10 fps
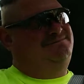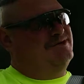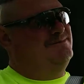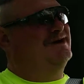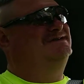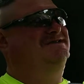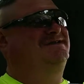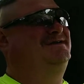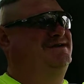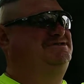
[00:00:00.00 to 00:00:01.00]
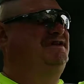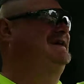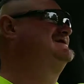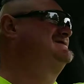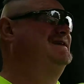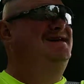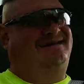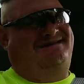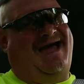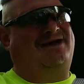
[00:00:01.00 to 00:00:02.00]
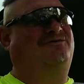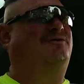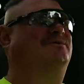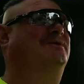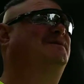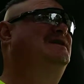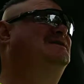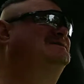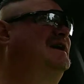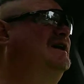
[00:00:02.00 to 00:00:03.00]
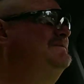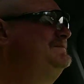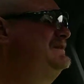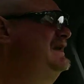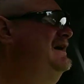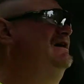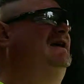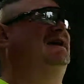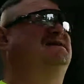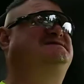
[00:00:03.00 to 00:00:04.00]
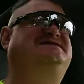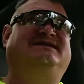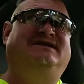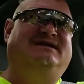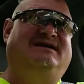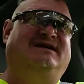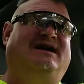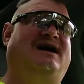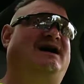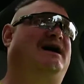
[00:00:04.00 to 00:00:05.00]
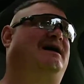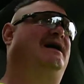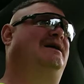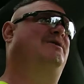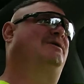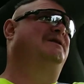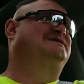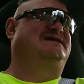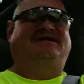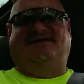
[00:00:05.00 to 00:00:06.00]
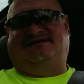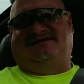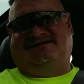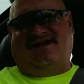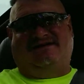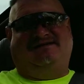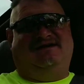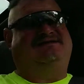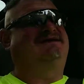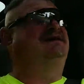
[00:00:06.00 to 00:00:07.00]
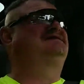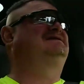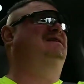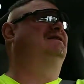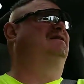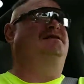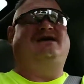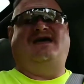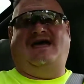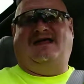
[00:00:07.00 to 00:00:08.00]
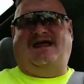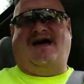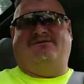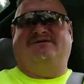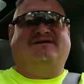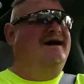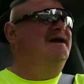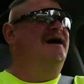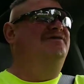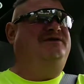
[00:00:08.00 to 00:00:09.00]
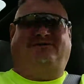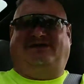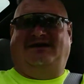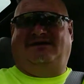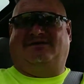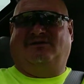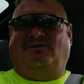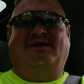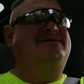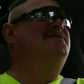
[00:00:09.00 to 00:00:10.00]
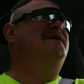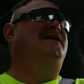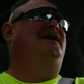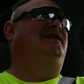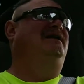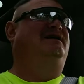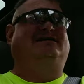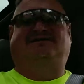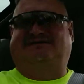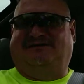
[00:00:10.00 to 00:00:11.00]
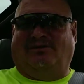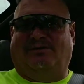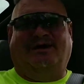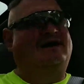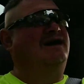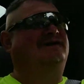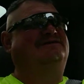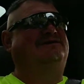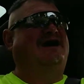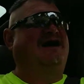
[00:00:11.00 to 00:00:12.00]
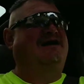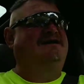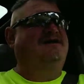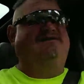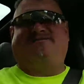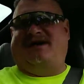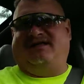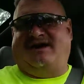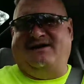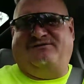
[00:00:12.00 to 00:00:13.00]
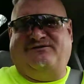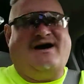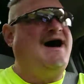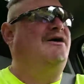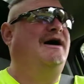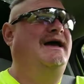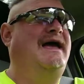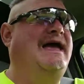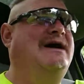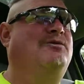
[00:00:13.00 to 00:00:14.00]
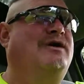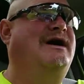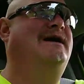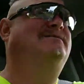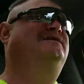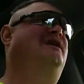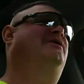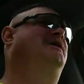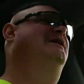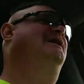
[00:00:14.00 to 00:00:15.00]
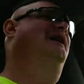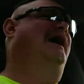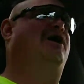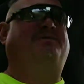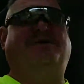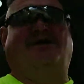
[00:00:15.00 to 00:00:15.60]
much good chance Dad formed them. So there it is. I'm almost here to Selesnik's to get steel, and that was like a 15 or 20 minute story of my life, of how I am where I am. So I hope you